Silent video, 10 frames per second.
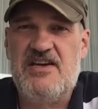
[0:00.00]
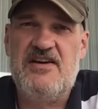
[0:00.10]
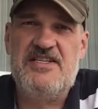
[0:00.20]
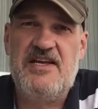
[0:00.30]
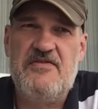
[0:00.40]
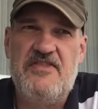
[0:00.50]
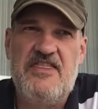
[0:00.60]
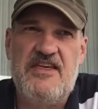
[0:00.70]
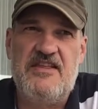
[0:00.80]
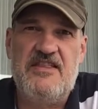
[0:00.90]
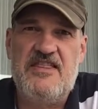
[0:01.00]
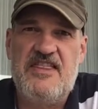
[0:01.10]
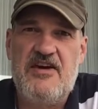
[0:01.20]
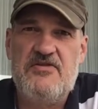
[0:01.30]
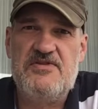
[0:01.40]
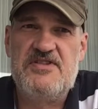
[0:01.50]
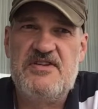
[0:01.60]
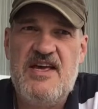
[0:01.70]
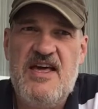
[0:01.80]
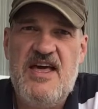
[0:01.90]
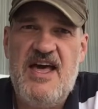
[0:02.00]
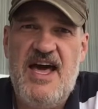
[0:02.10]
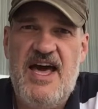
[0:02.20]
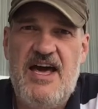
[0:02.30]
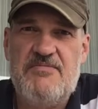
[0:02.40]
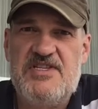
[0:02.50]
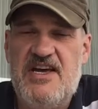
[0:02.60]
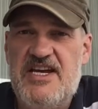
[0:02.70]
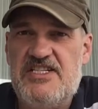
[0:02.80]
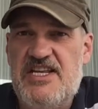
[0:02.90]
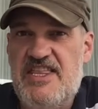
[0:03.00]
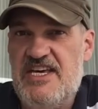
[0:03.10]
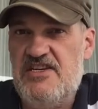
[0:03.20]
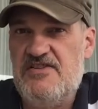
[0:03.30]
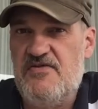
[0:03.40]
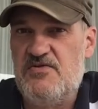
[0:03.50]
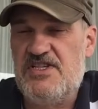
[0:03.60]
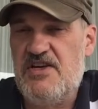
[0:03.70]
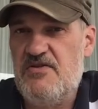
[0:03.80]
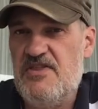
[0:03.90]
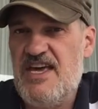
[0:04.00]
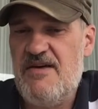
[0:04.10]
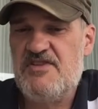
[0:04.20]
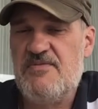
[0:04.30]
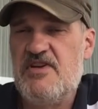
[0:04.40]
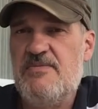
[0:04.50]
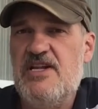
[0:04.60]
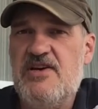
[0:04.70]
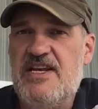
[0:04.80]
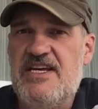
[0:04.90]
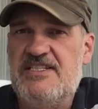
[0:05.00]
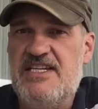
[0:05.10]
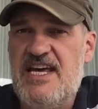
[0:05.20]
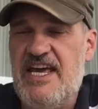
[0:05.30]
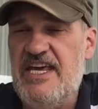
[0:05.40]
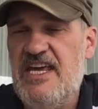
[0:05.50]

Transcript: I don't think that those apps are actually that useful. So the apps I'm going to be looking at today